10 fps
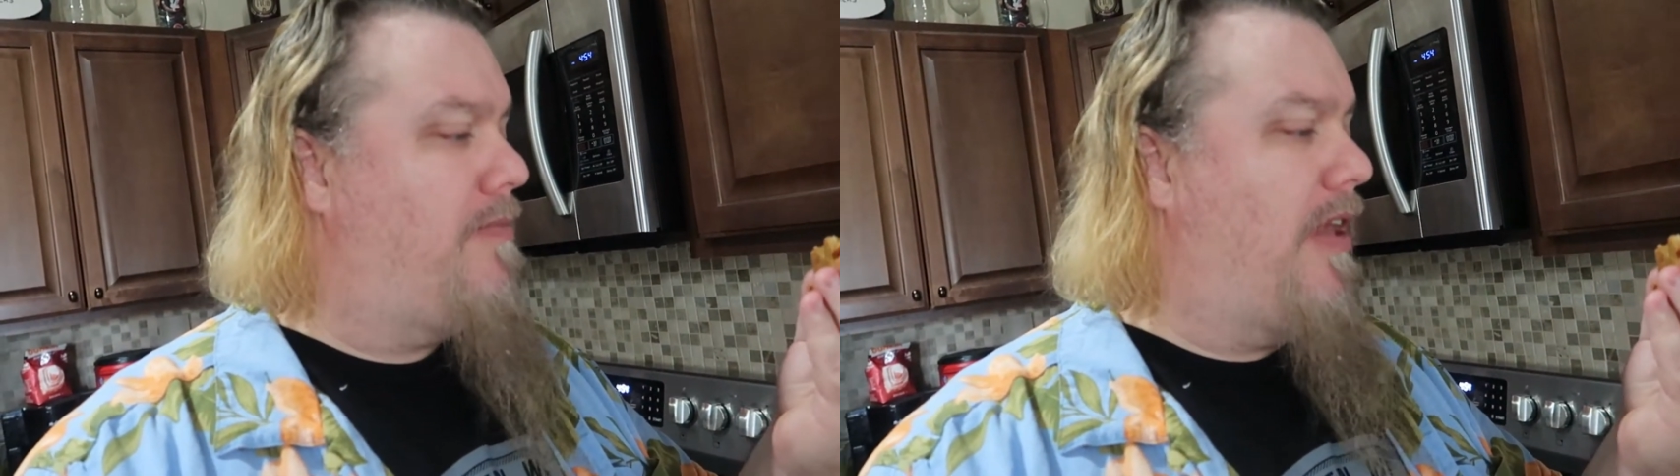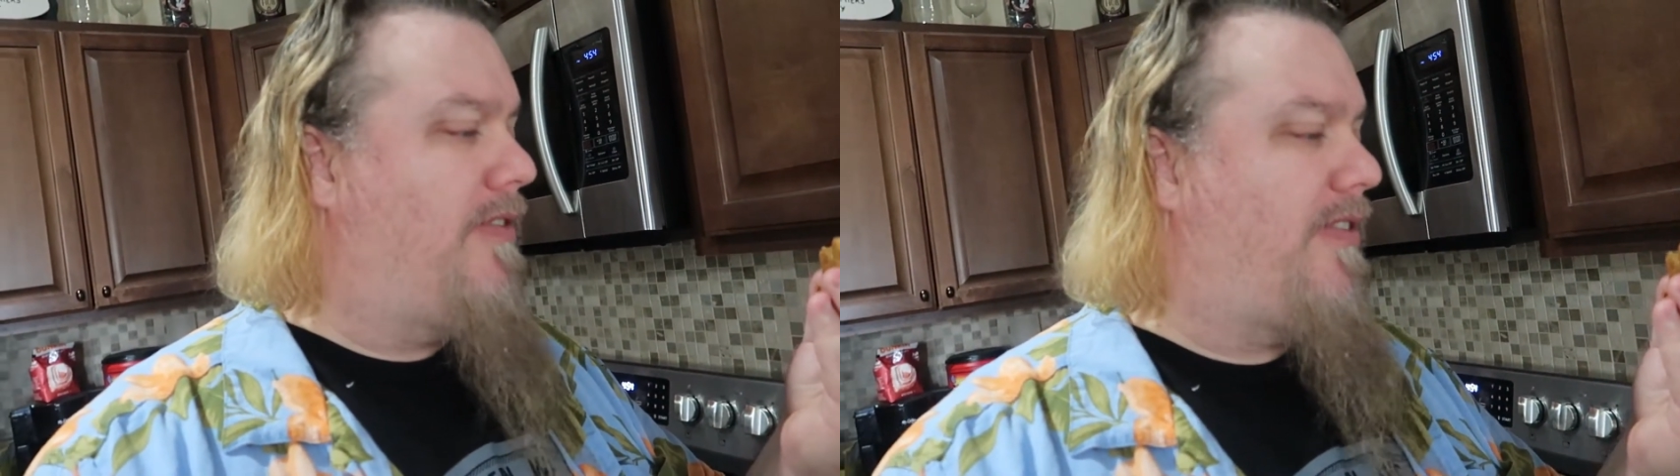
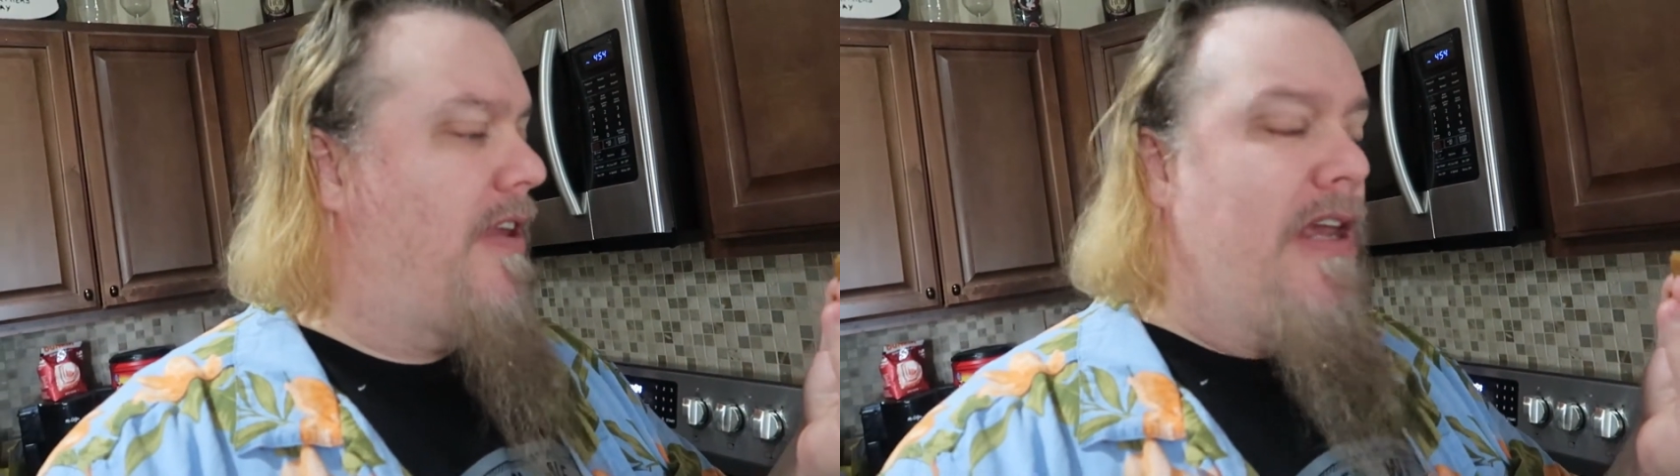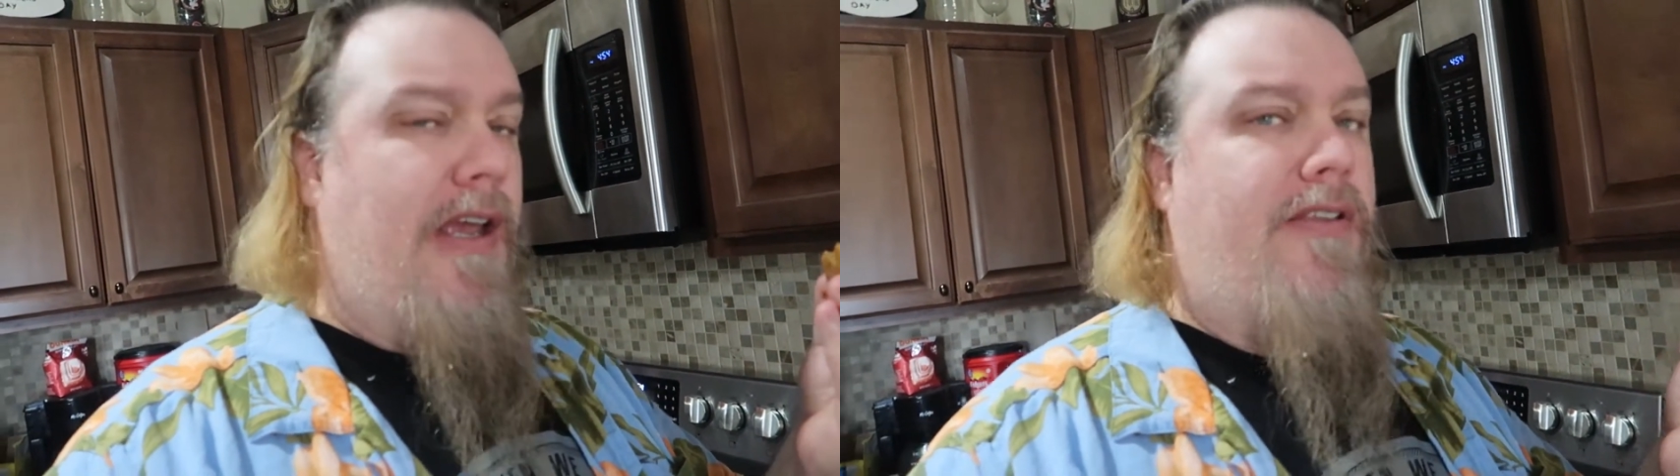It's
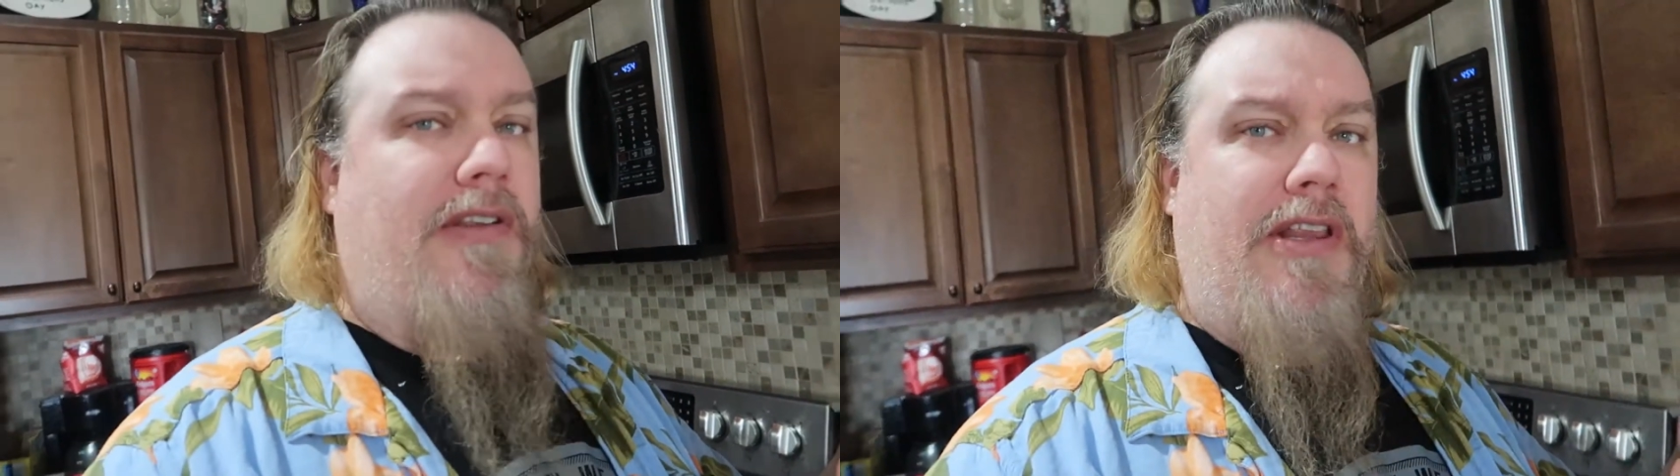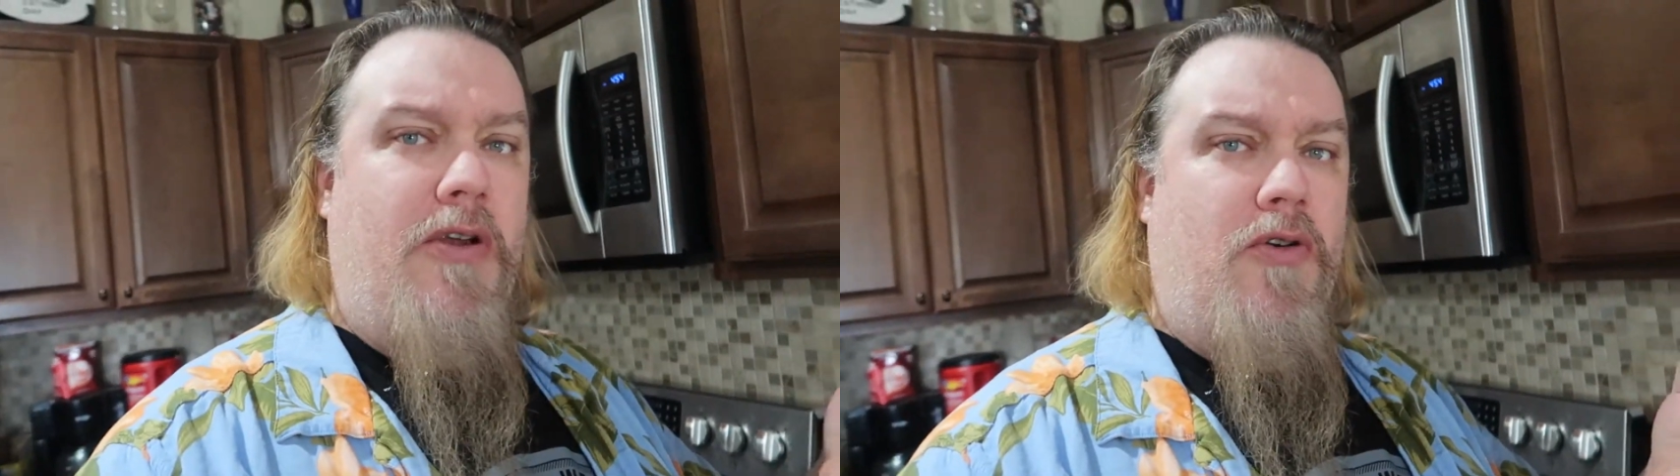a
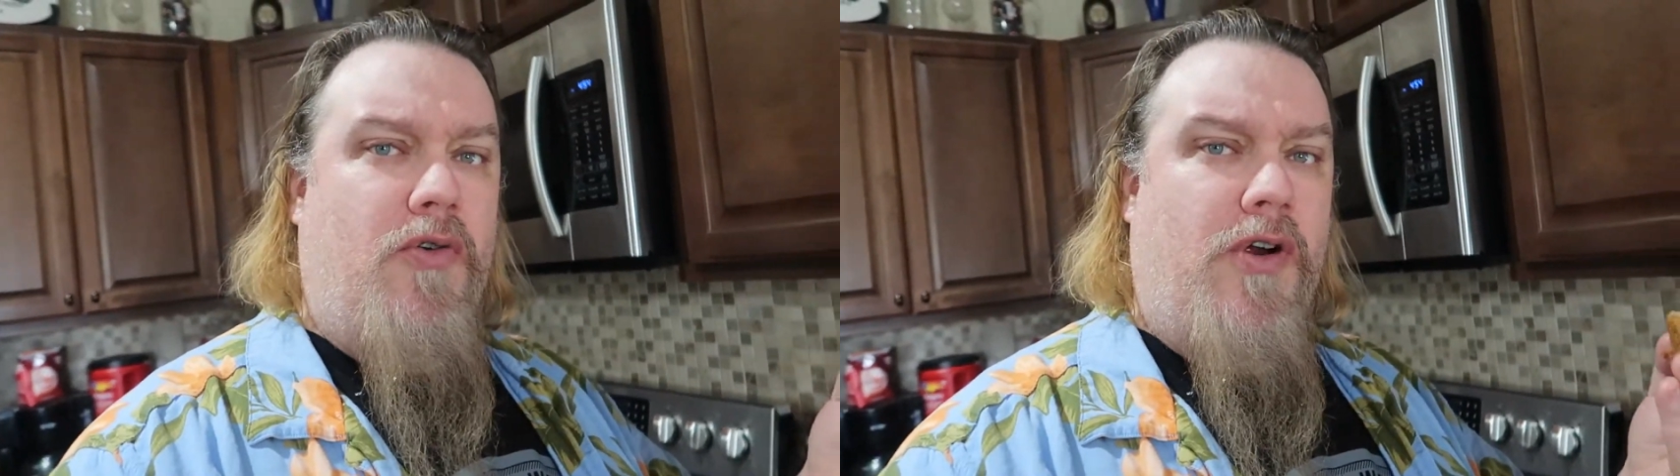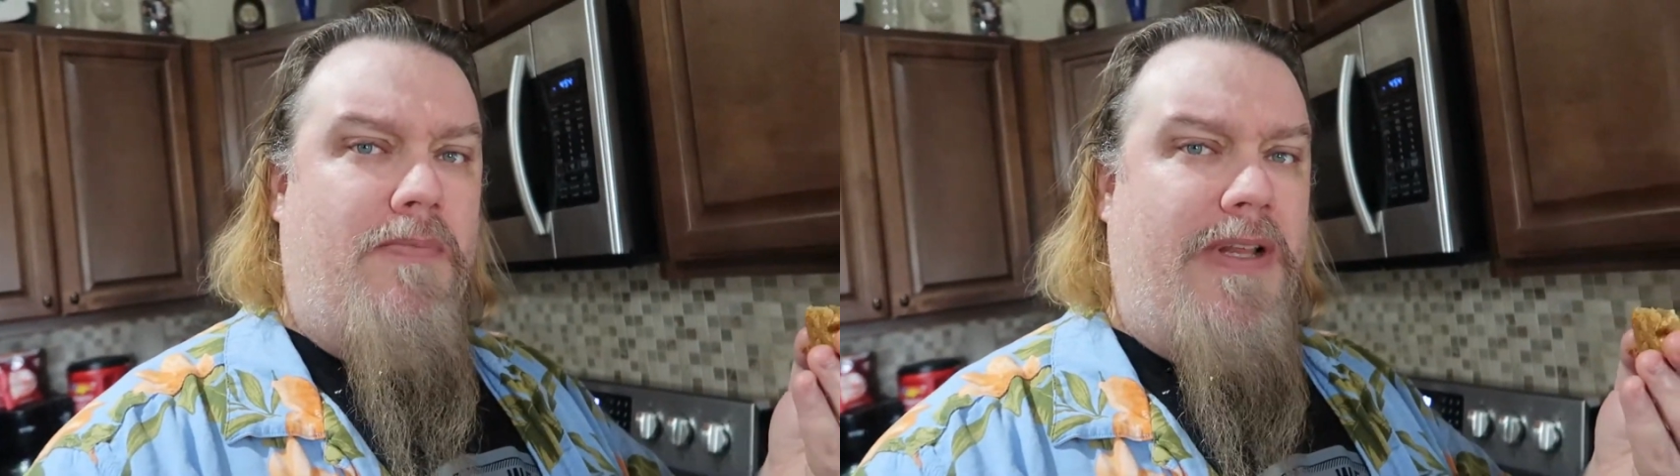little
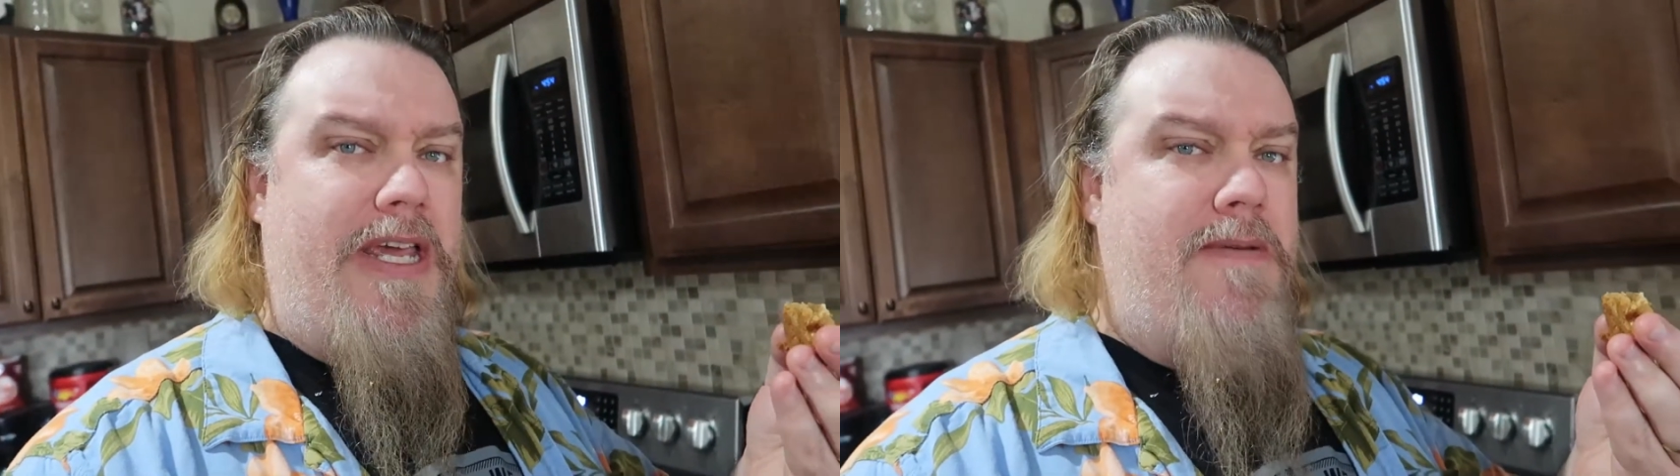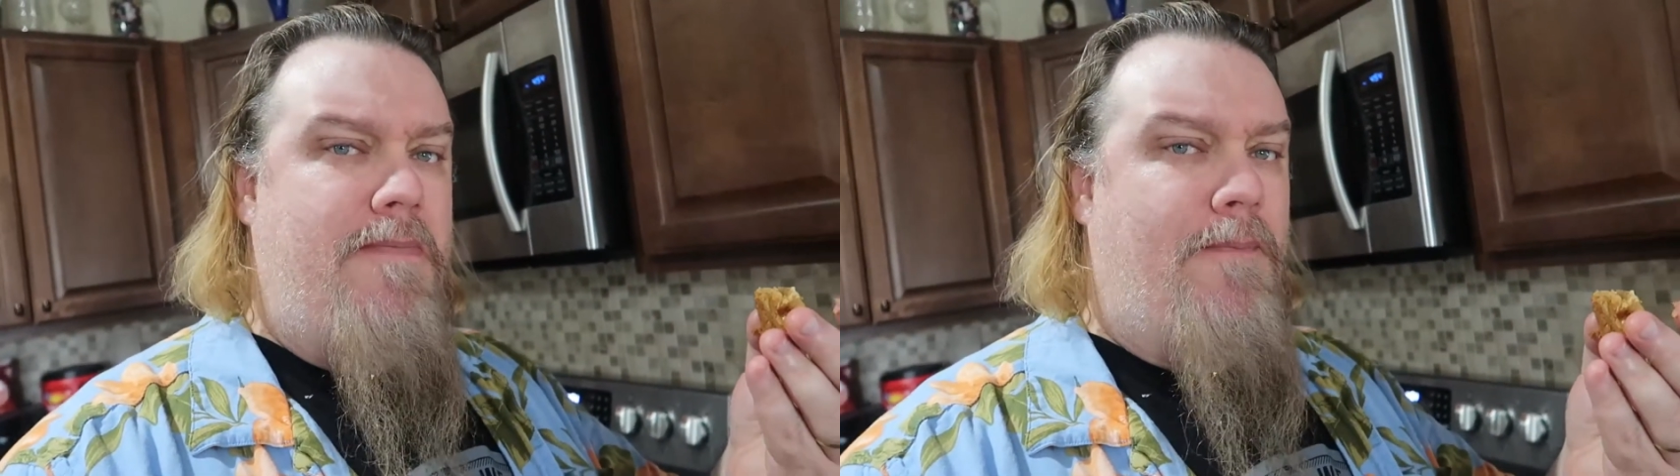
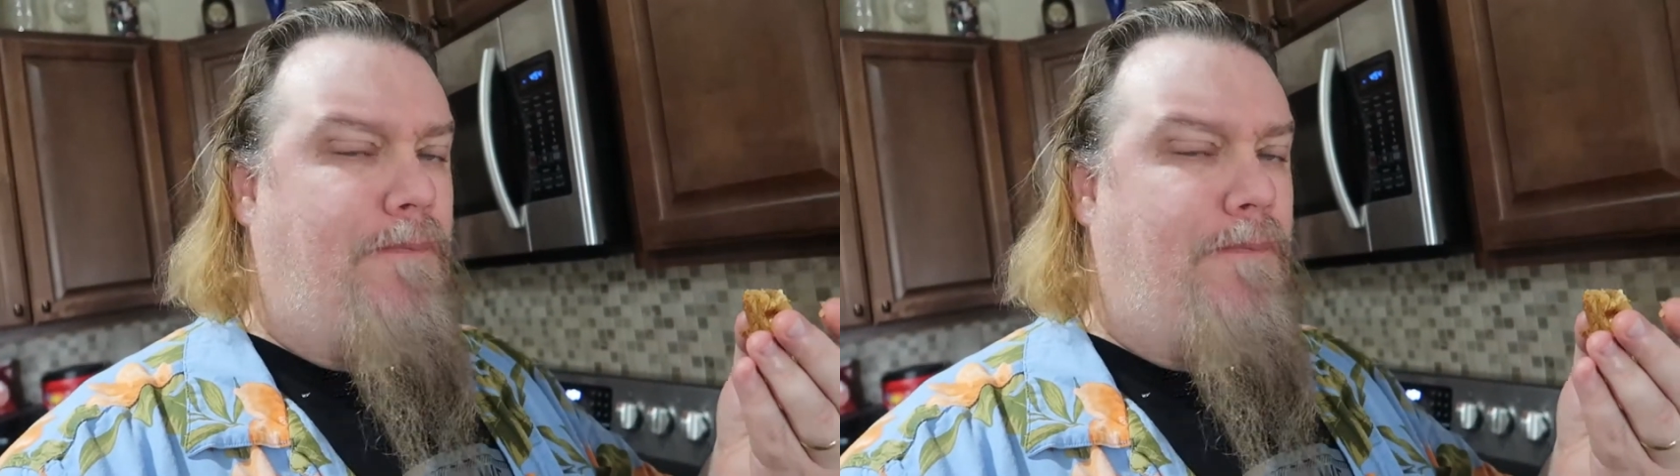crumbly,